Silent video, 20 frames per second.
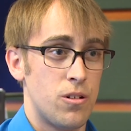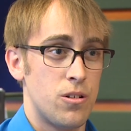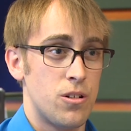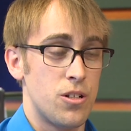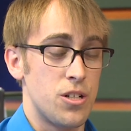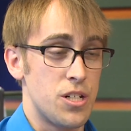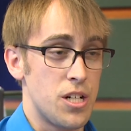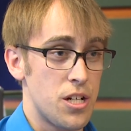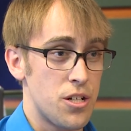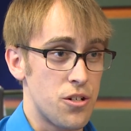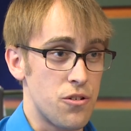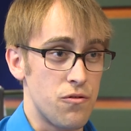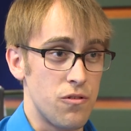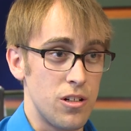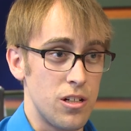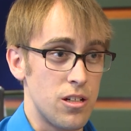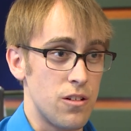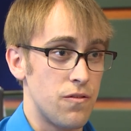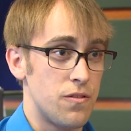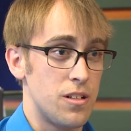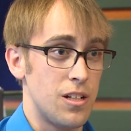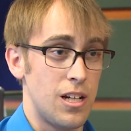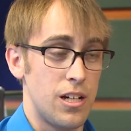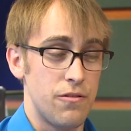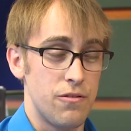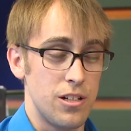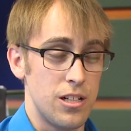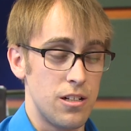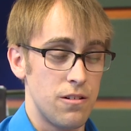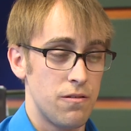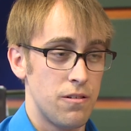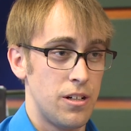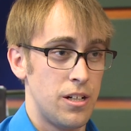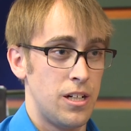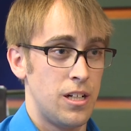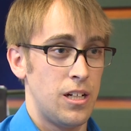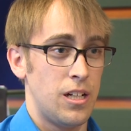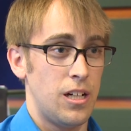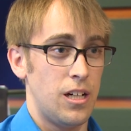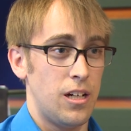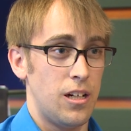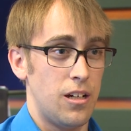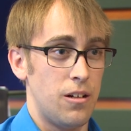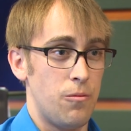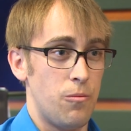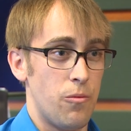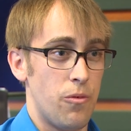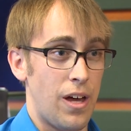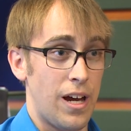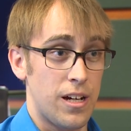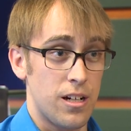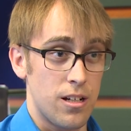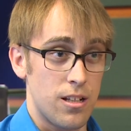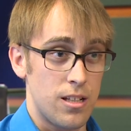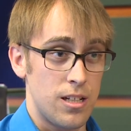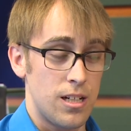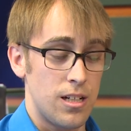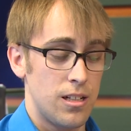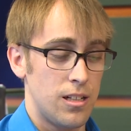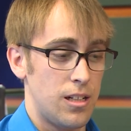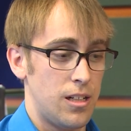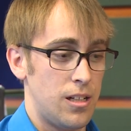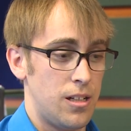congestion relief, delay relief, that kind of thing.